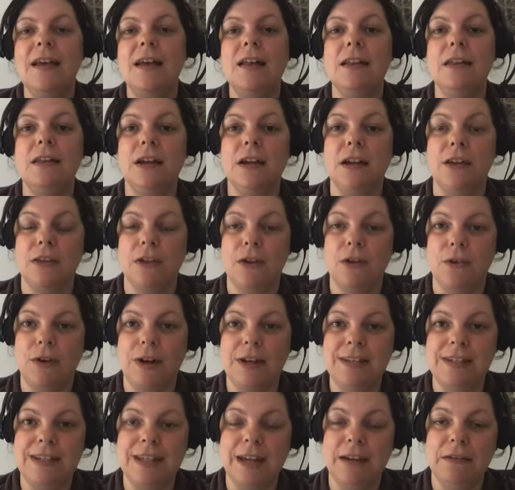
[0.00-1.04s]
look at the
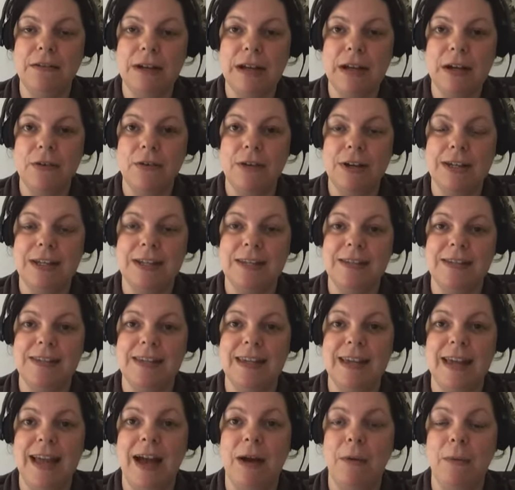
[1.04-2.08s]
criteria grid and
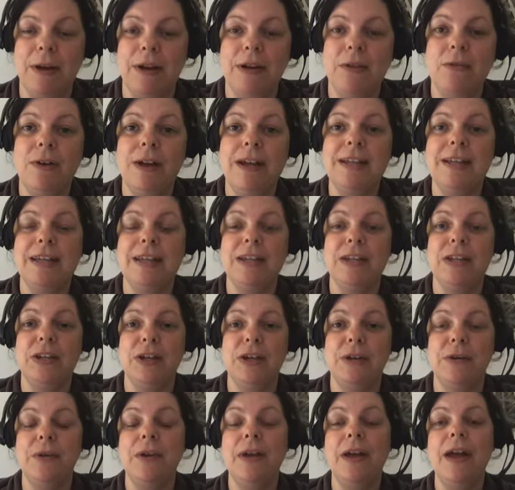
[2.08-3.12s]
see how we're grading
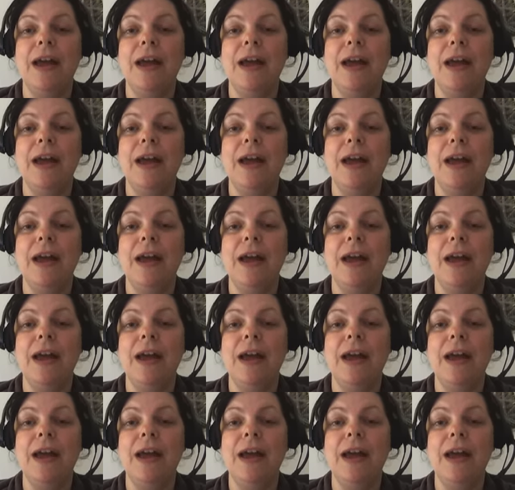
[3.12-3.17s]
you,